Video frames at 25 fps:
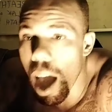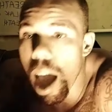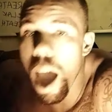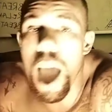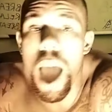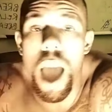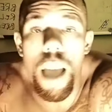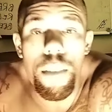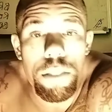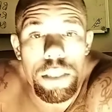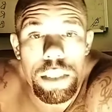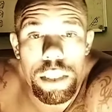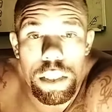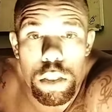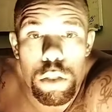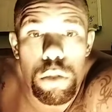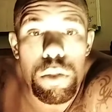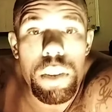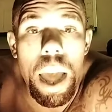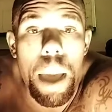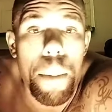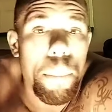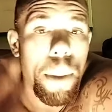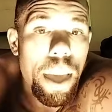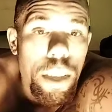obviously you're
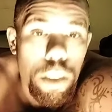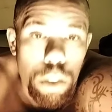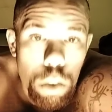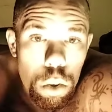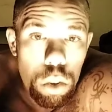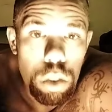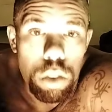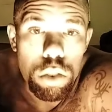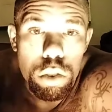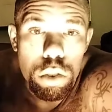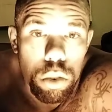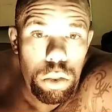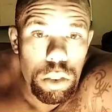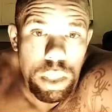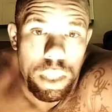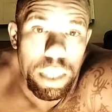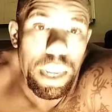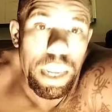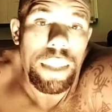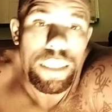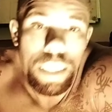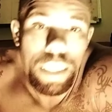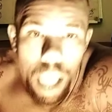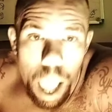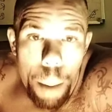not back on, so
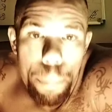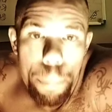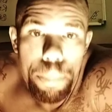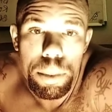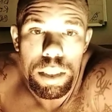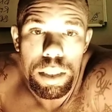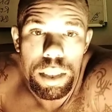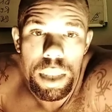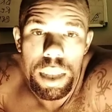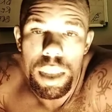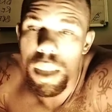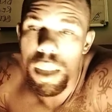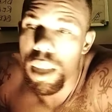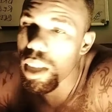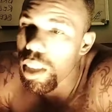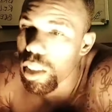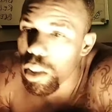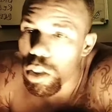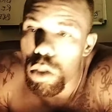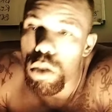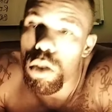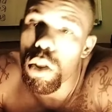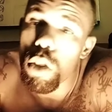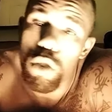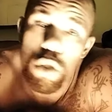then that's opposite.
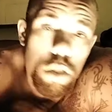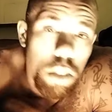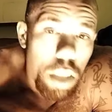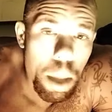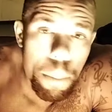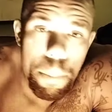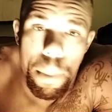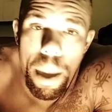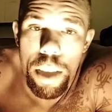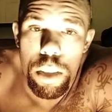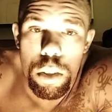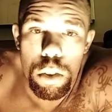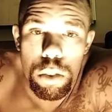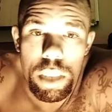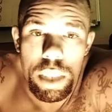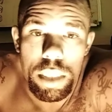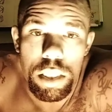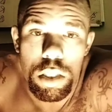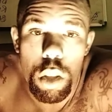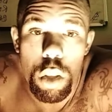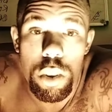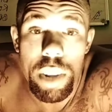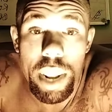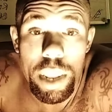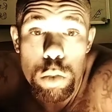So as long as you get back on,
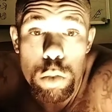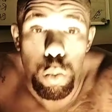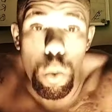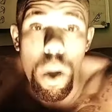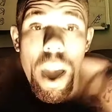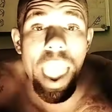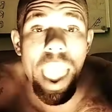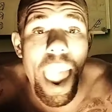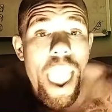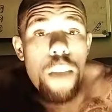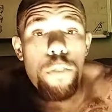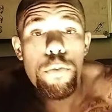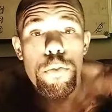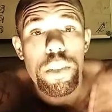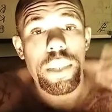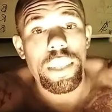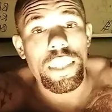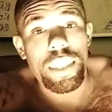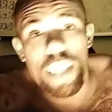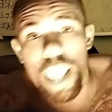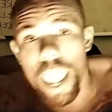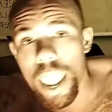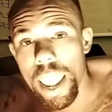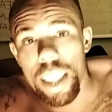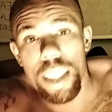that's all. That's why every
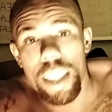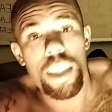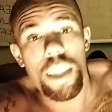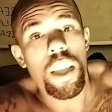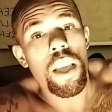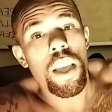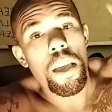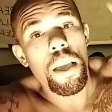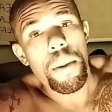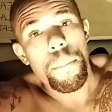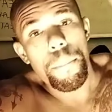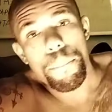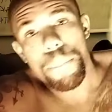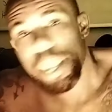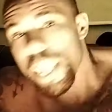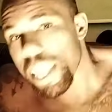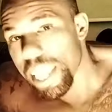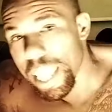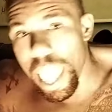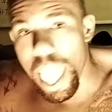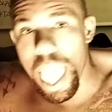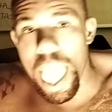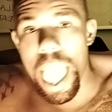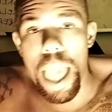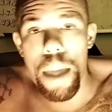day,
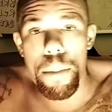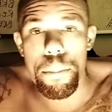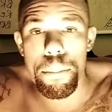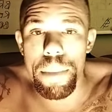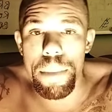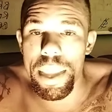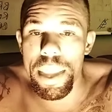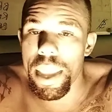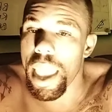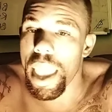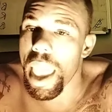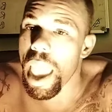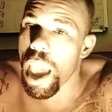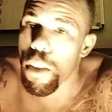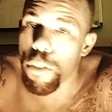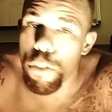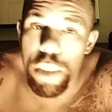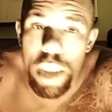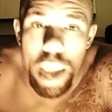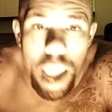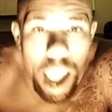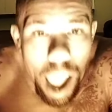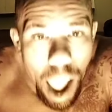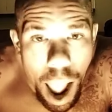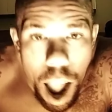being admin,
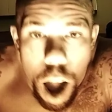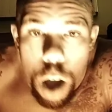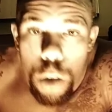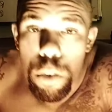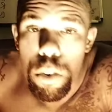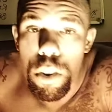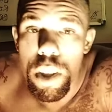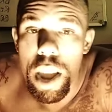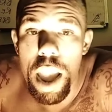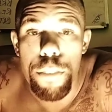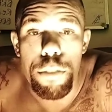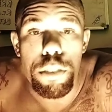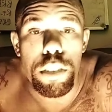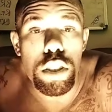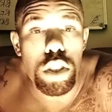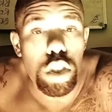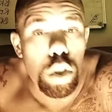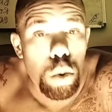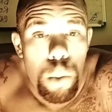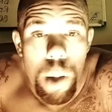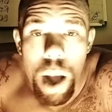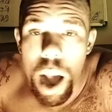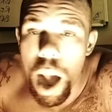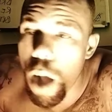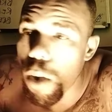every hour, every
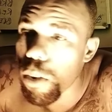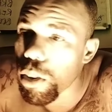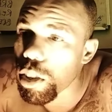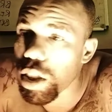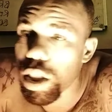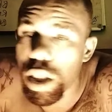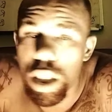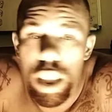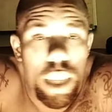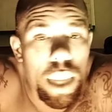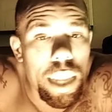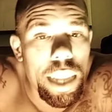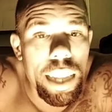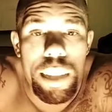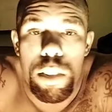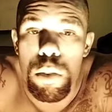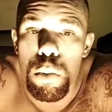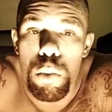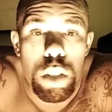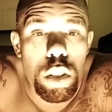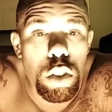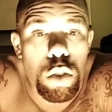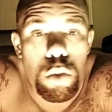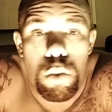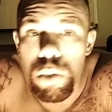2 hours, shit,
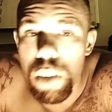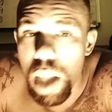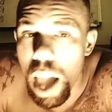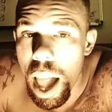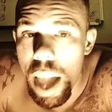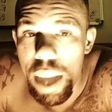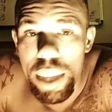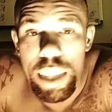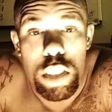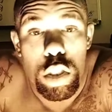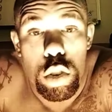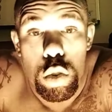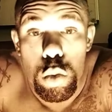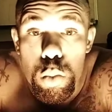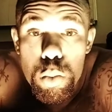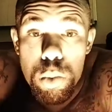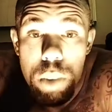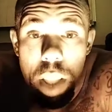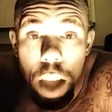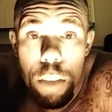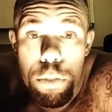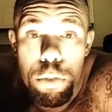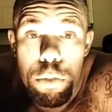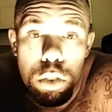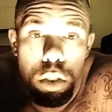when you're not, because you
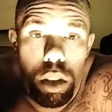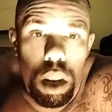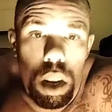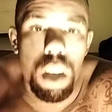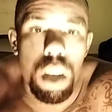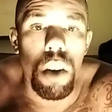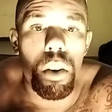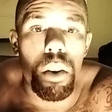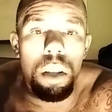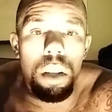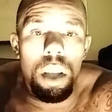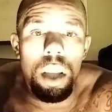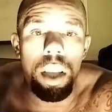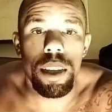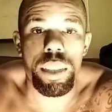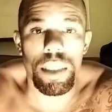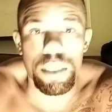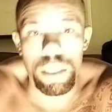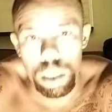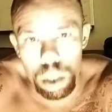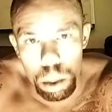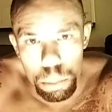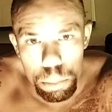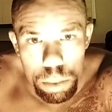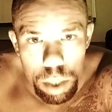never know.
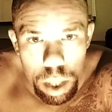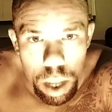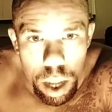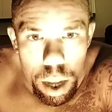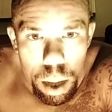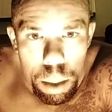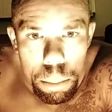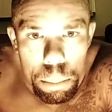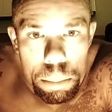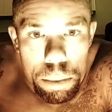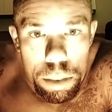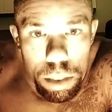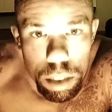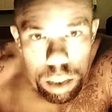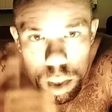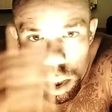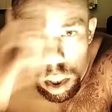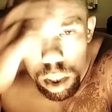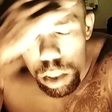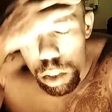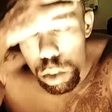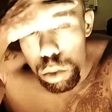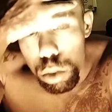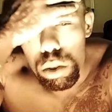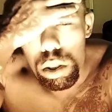Because sometimes
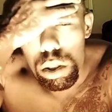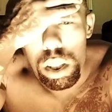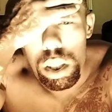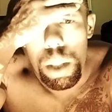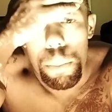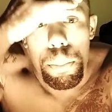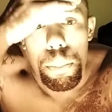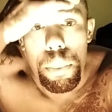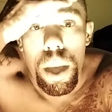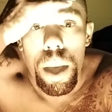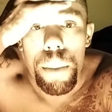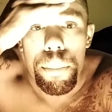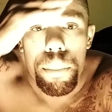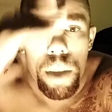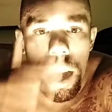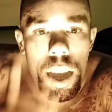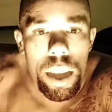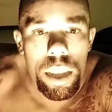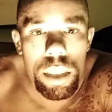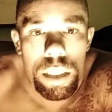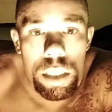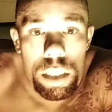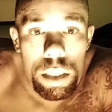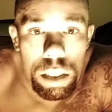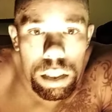you slip up,
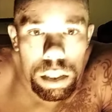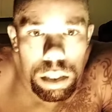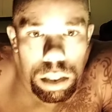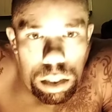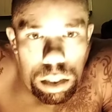right?